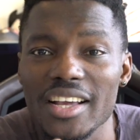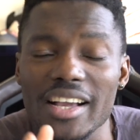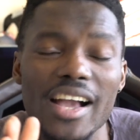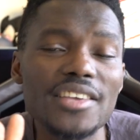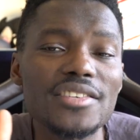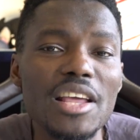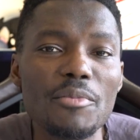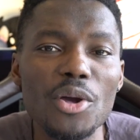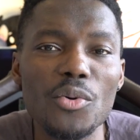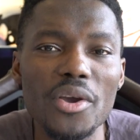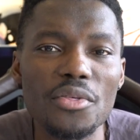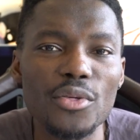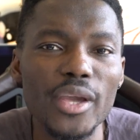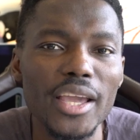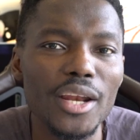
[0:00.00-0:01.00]
Guys, let me know what
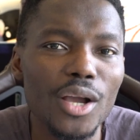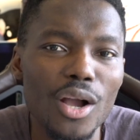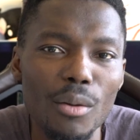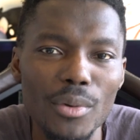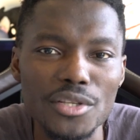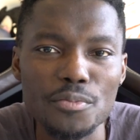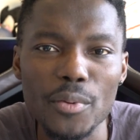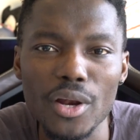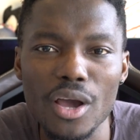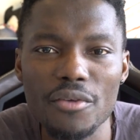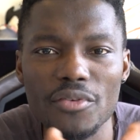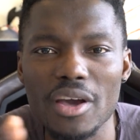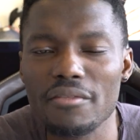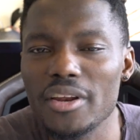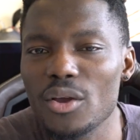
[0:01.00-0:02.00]
you think in the comments below.
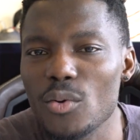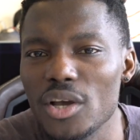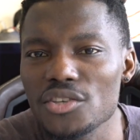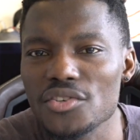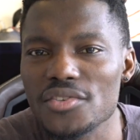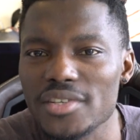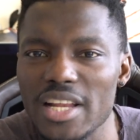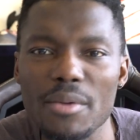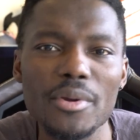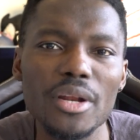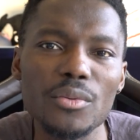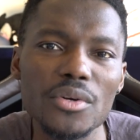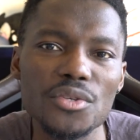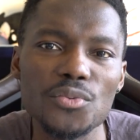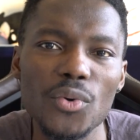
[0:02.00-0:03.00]
If you have any questions, let me
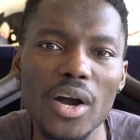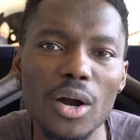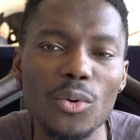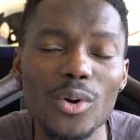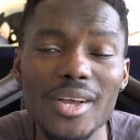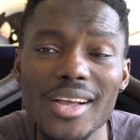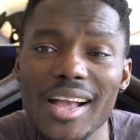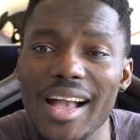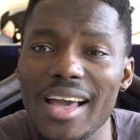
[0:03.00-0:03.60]
know as well.